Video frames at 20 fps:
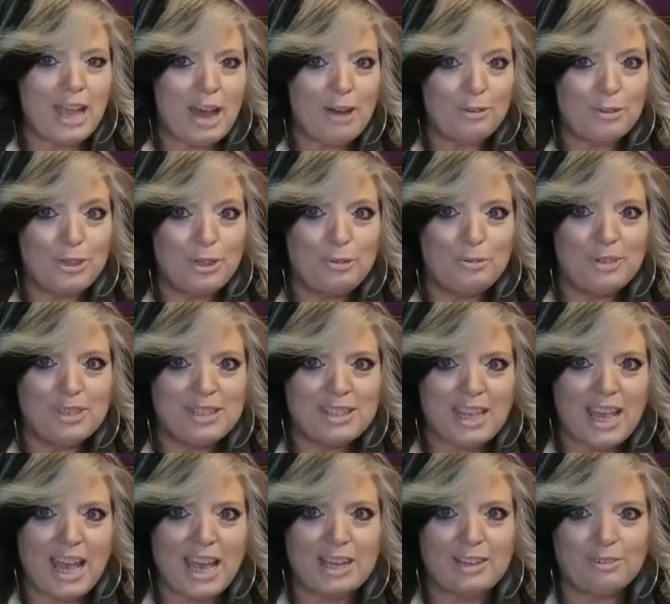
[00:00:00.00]
How cute is
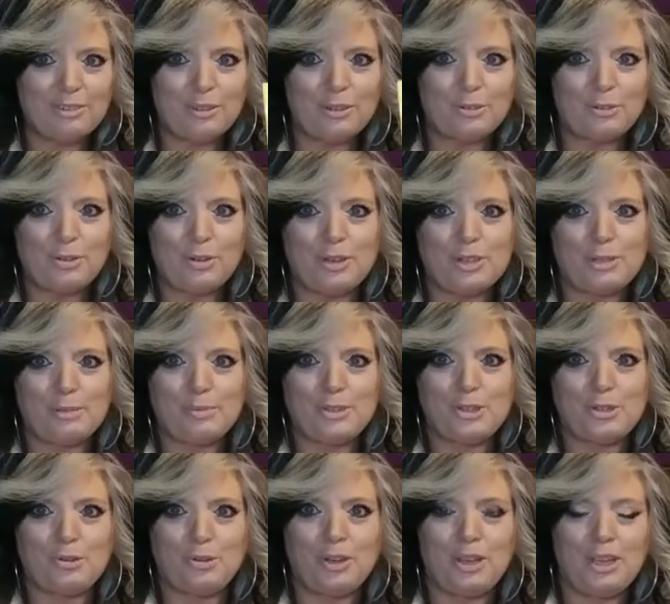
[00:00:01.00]
that? A little Christmas
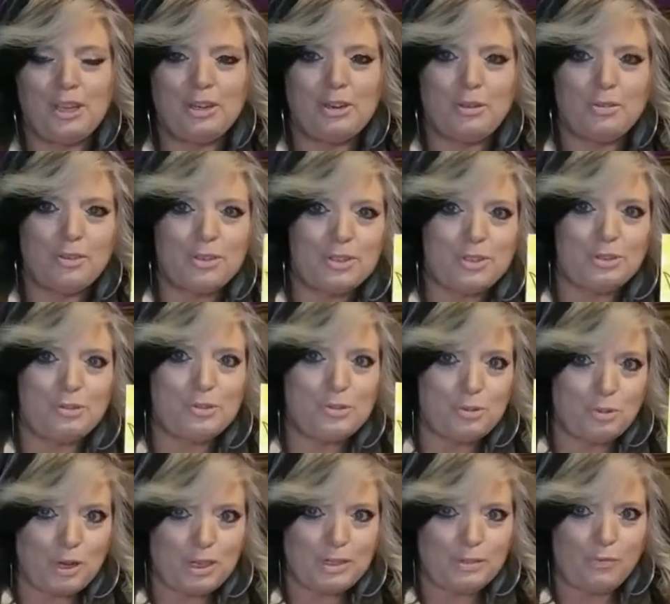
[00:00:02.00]
tree, you know, those little
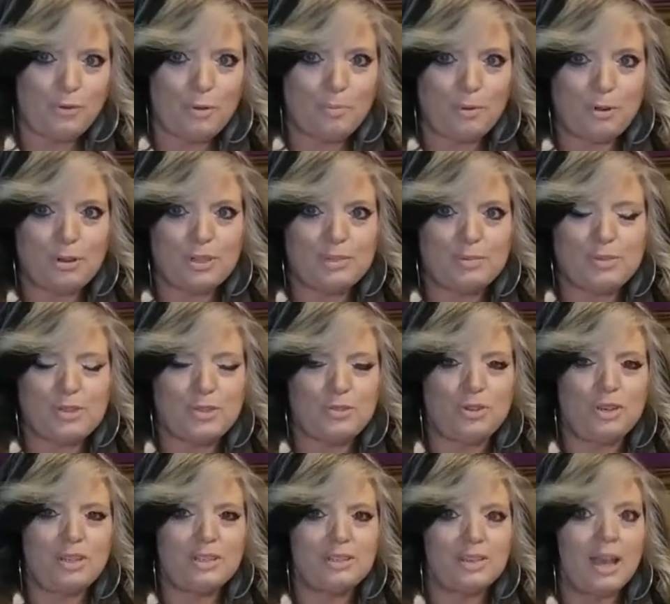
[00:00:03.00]
dress form Christmas
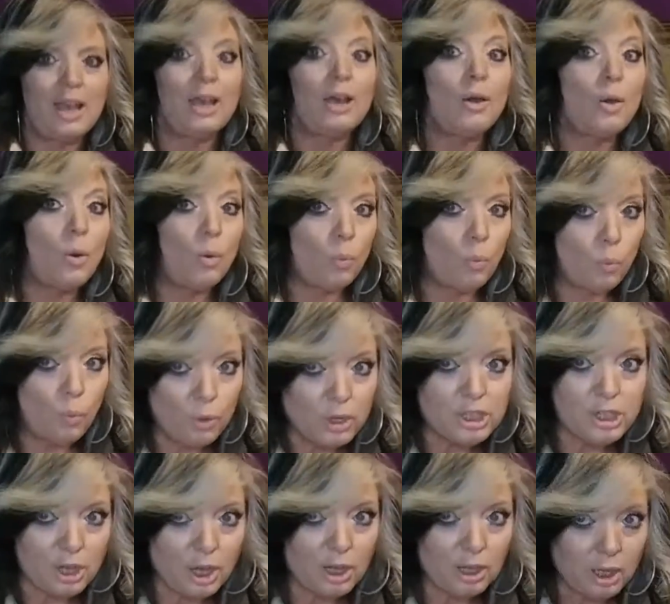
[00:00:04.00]
trees,
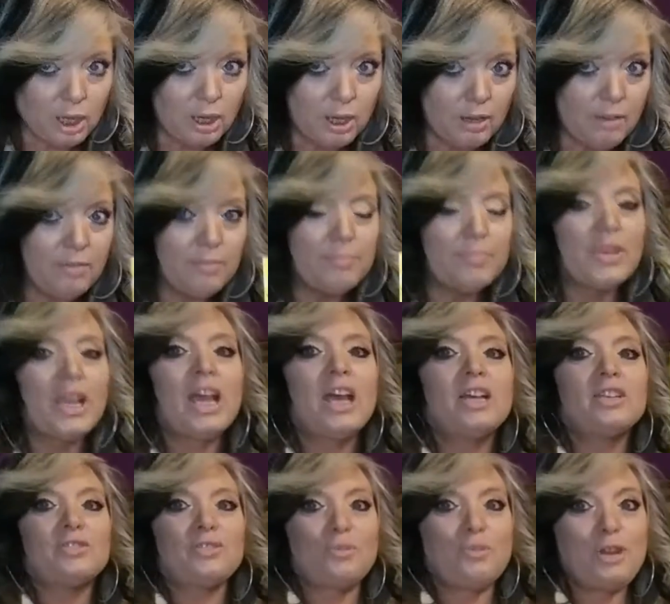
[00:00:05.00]
which I love.
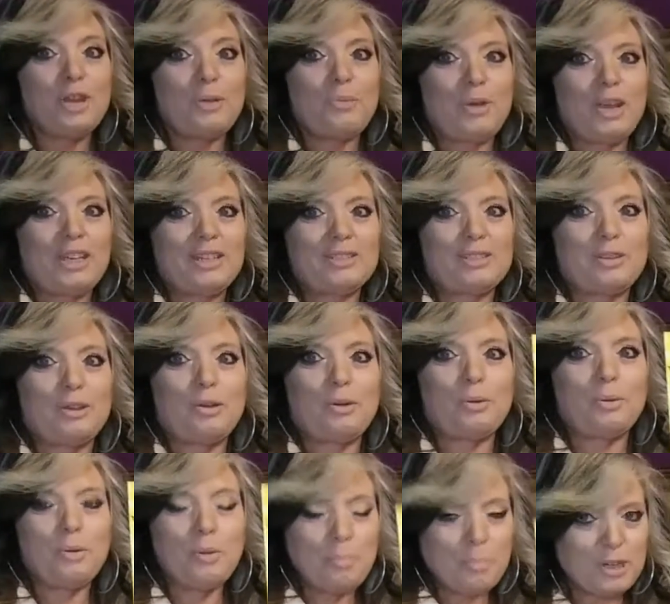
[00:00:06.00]
So anyway,
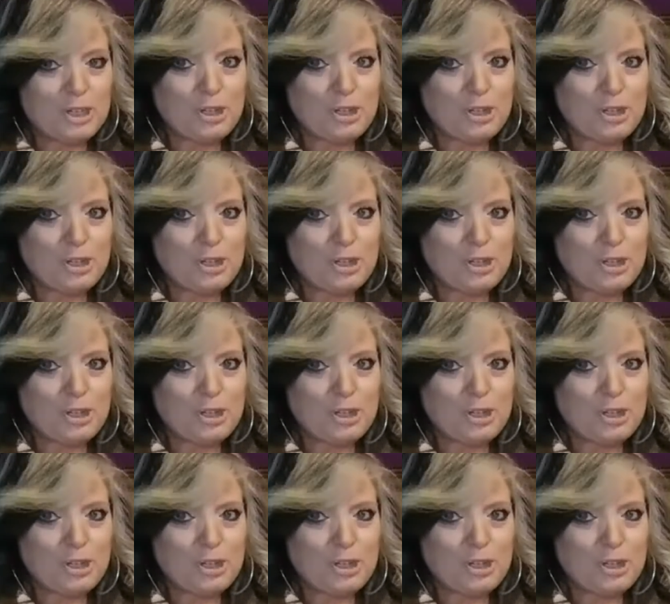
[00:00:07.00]
so be